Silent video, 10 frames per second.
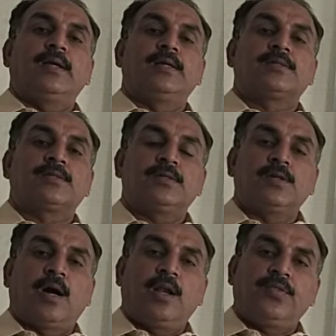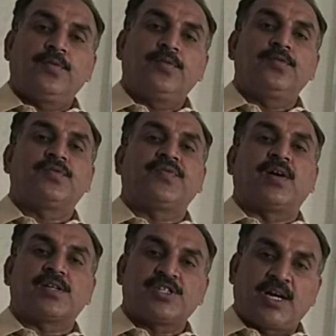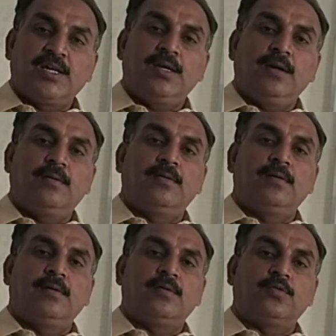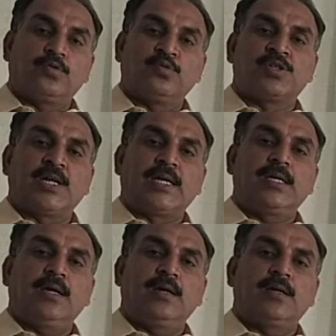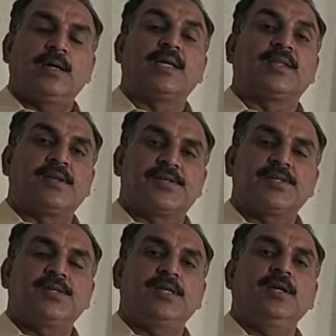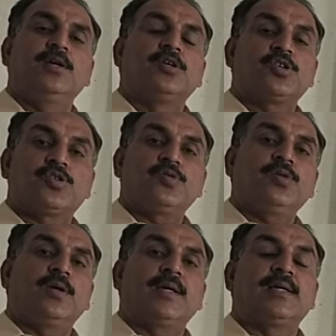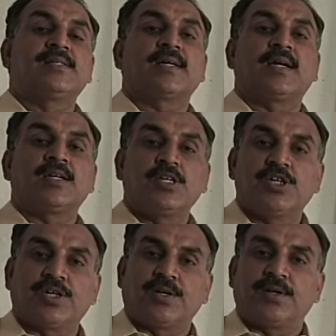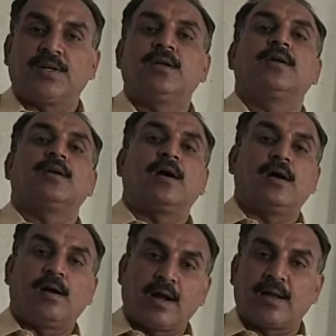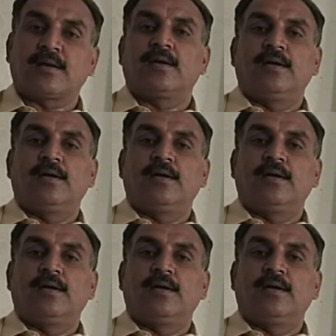is also used for chahiye, Urdu chahiye, as a necessity. Should is a condition, agar.